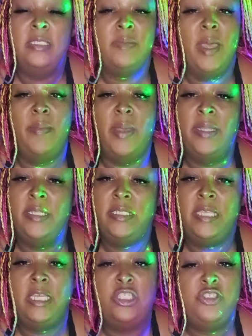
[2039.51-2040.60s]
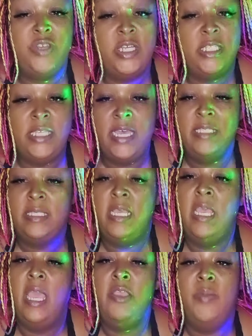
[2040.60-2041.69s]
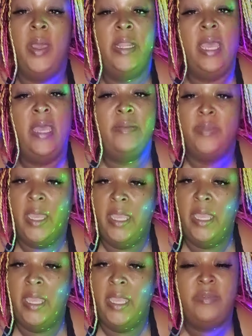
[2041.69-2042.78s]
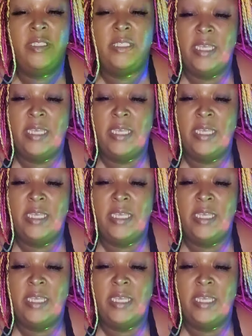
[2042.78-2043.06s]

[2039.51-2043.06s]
Somebody might need to take a drug test and you might have, might have to